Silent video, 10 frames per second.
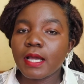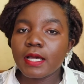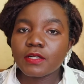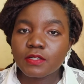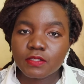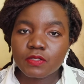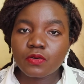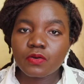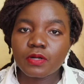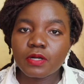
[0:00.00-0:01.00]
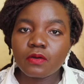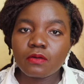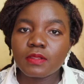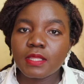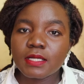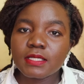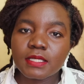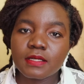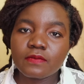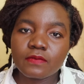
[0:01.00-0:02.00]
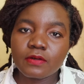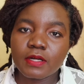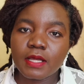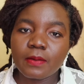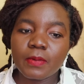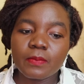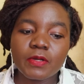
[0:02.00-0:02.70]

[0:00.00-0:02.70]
country's code on that telephone number,